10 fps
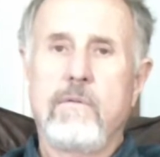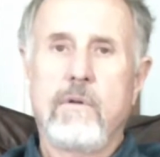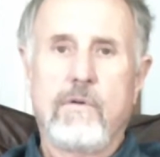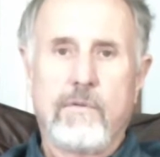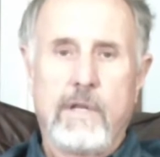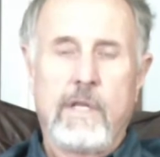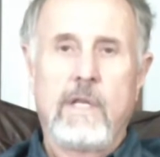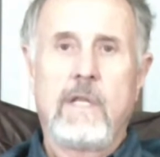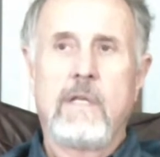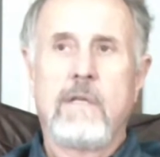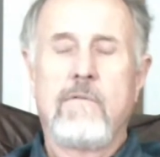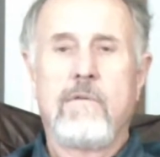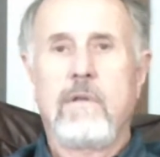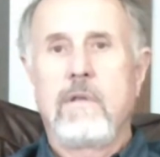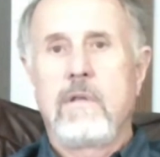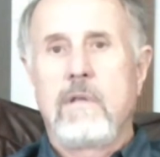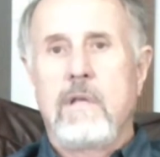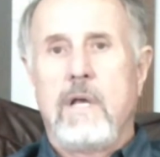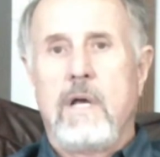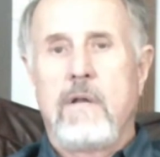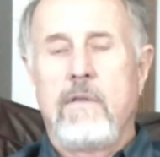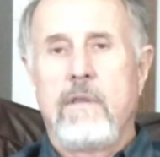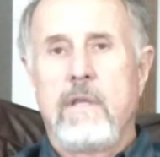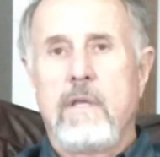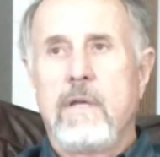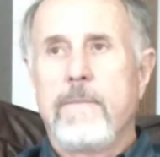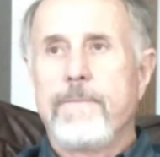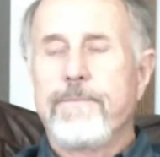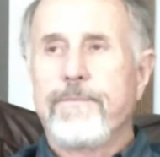lure, training it out of the